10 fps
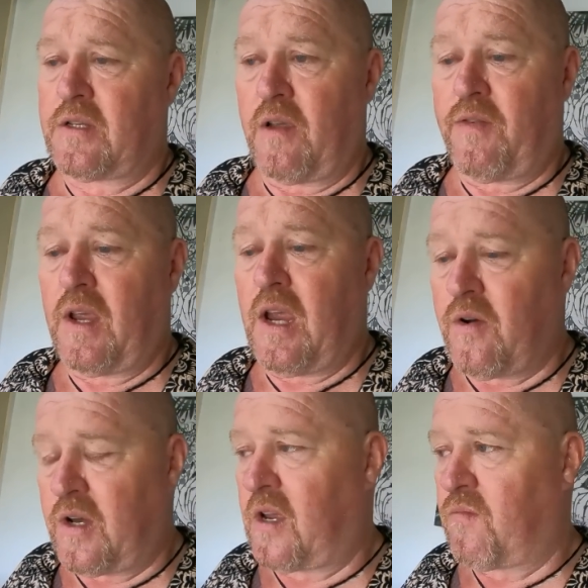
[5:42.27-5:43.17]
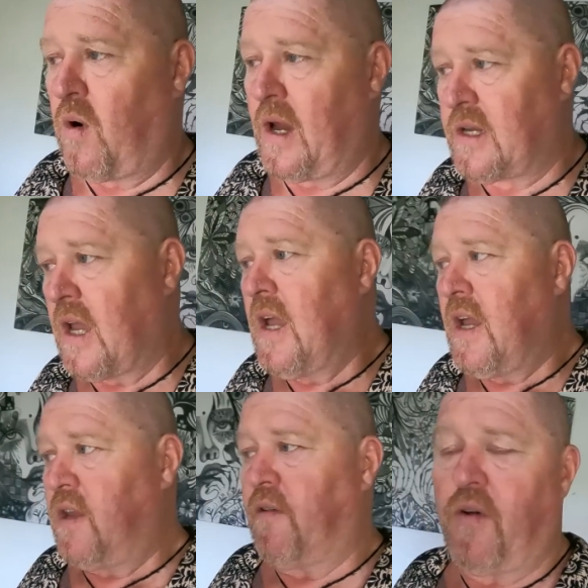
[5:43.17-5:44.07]
So if you're here and you can wait,
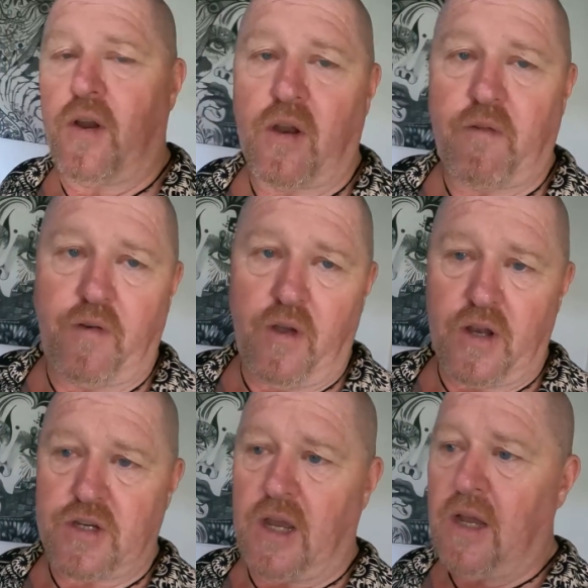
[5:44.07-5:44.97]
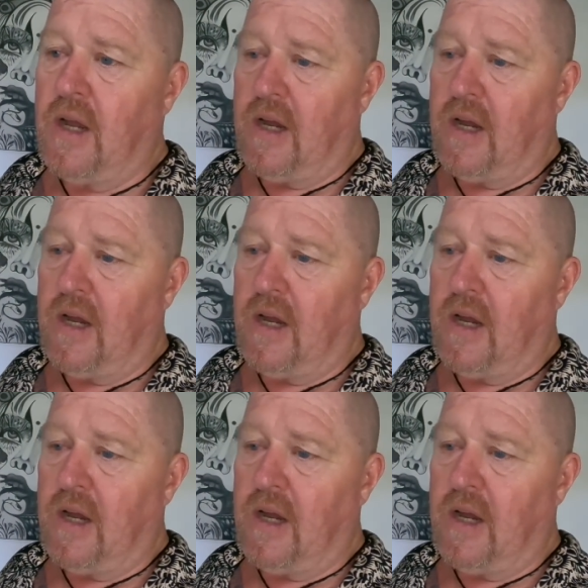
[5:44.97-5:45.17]
you'll find a lot of furniture,